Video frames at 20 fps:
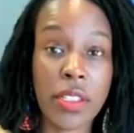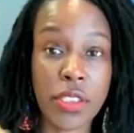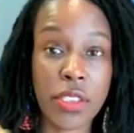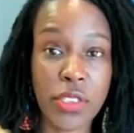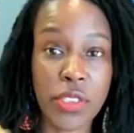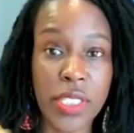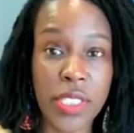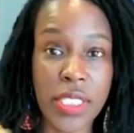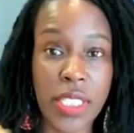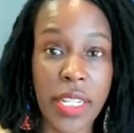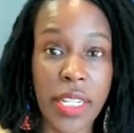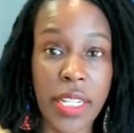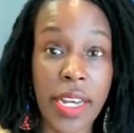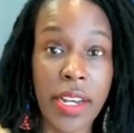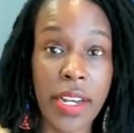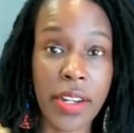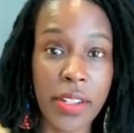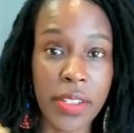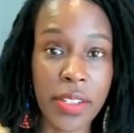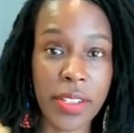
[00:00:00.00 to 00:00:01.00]
keynote address that
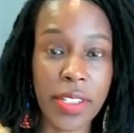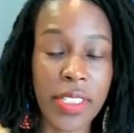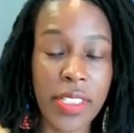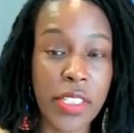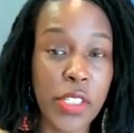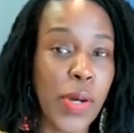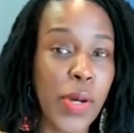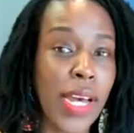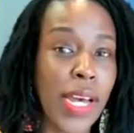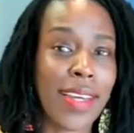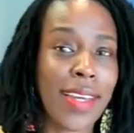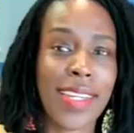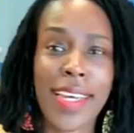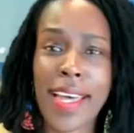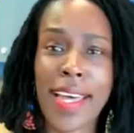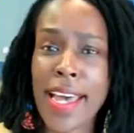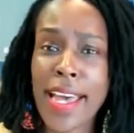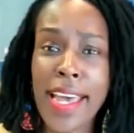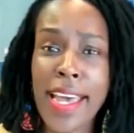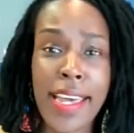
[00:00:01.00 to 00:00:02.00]
I heard,
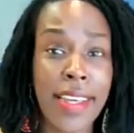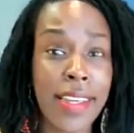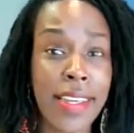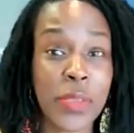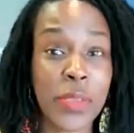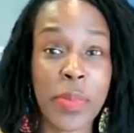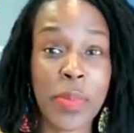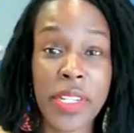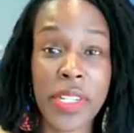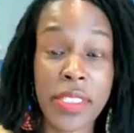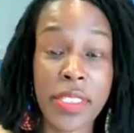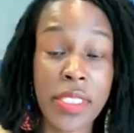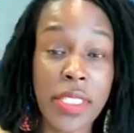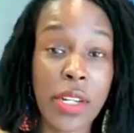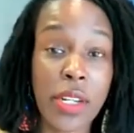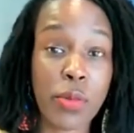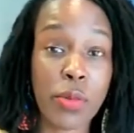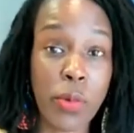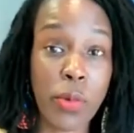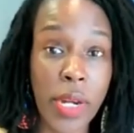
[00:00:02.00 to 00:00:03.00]
I had experienced
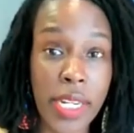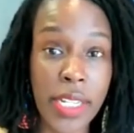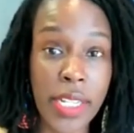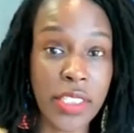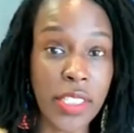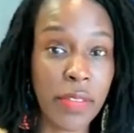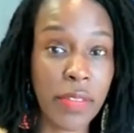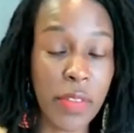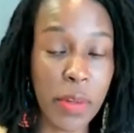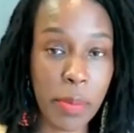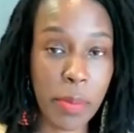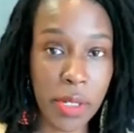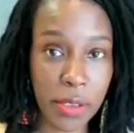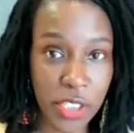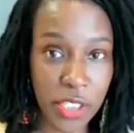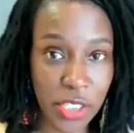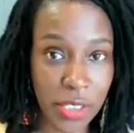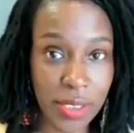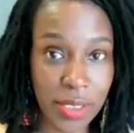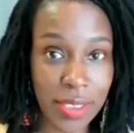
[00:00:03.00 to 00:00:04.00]
a range of
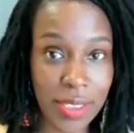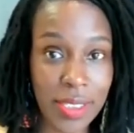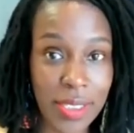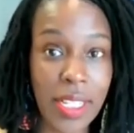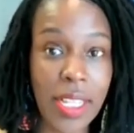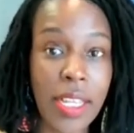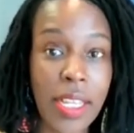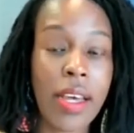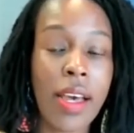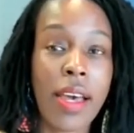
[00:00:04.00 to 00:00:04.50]
emotions.